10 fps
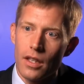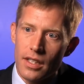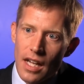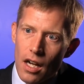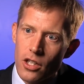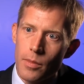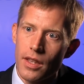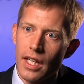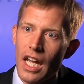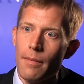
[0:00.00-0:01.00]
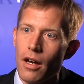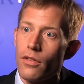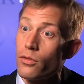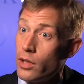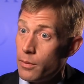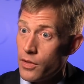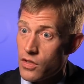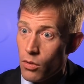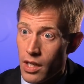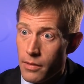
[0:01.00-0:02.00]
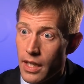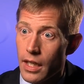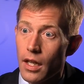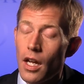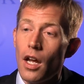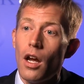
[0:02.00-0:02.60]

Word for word: The document that came out of the Rio+20 meeting